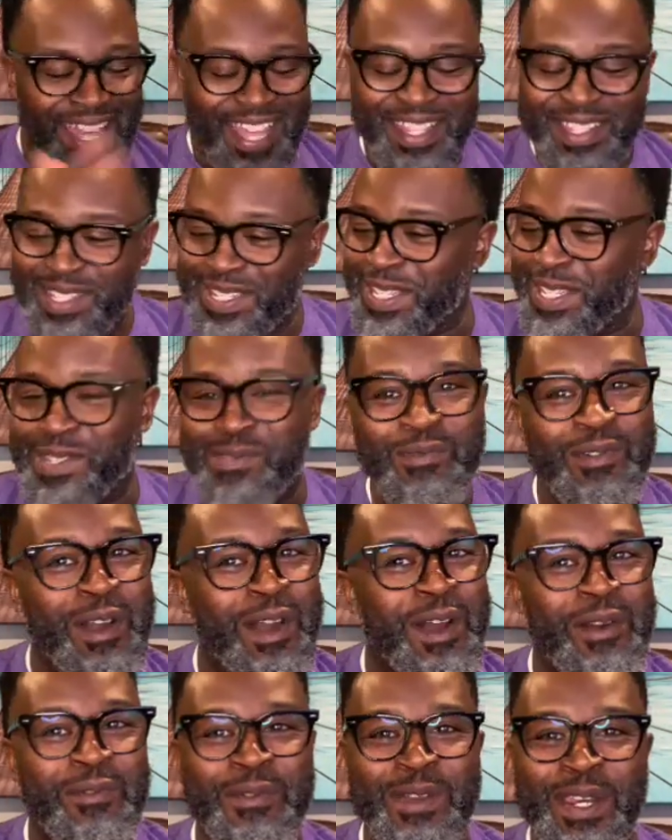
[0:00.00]
Since we're
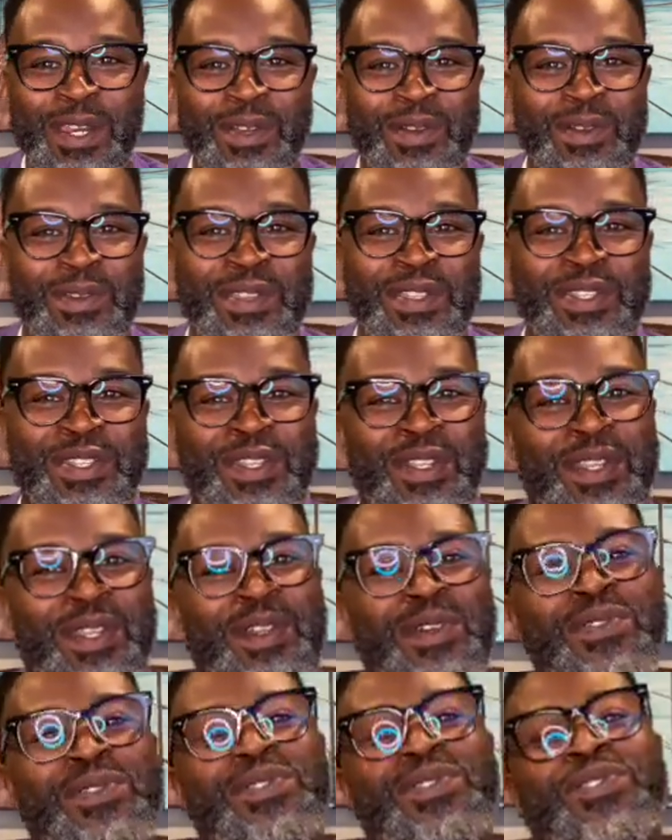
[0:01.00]
already on this
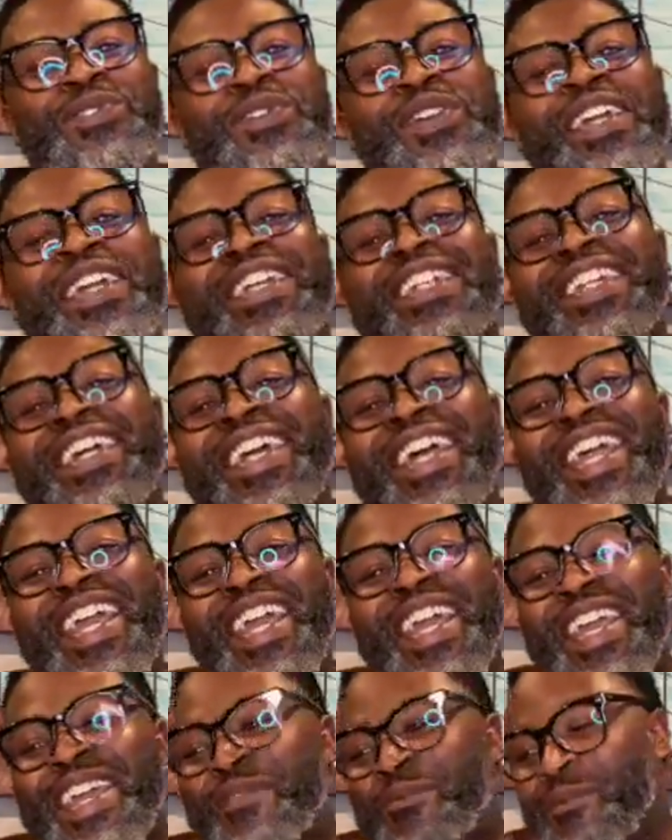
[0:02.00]
clone train
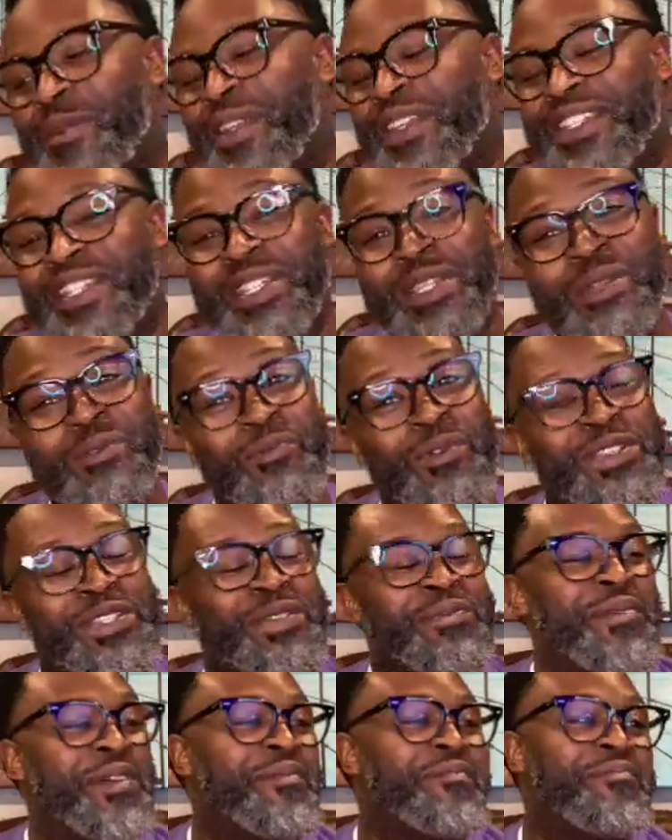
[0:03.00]
and we're dealing with
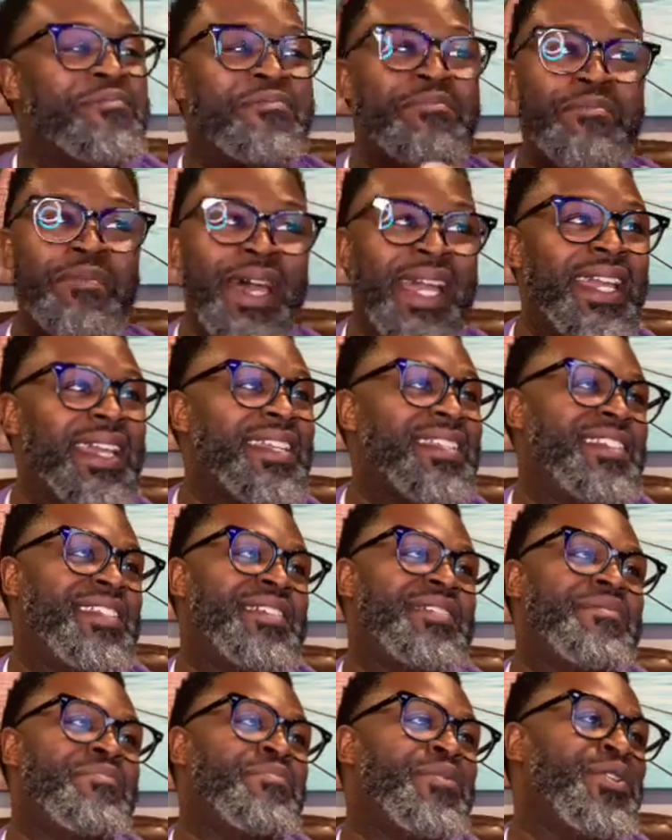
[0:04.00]
some
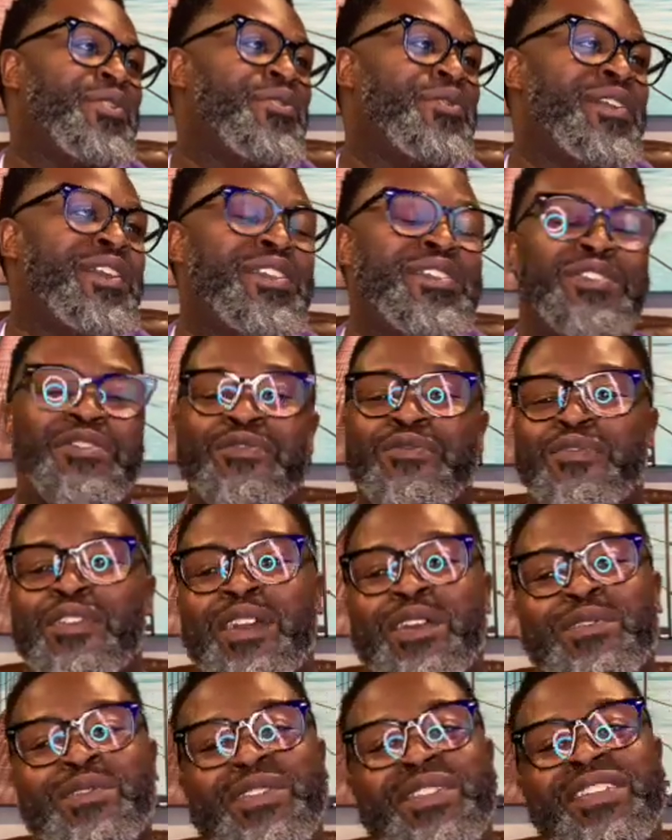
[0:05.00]
amazing Middle Eastern
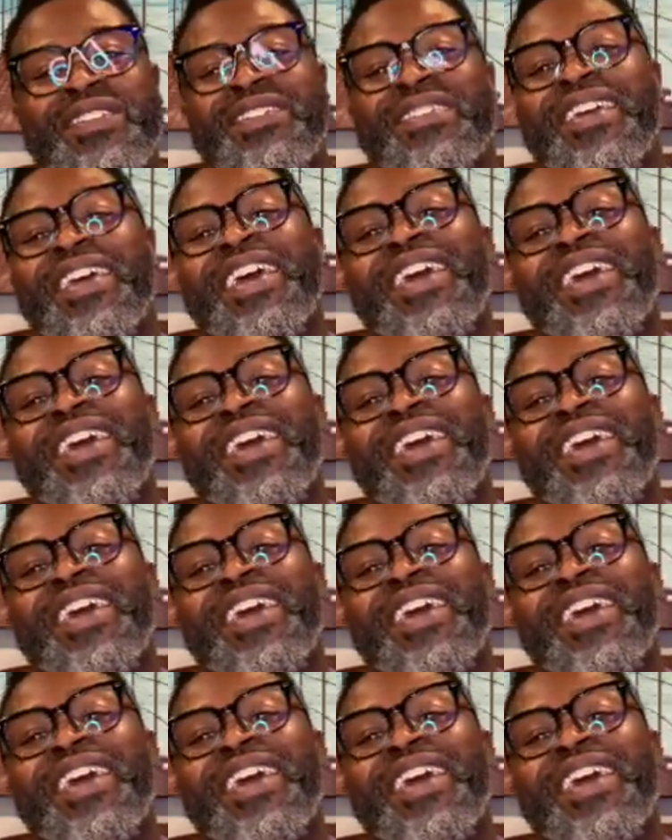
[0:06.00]
fragrances,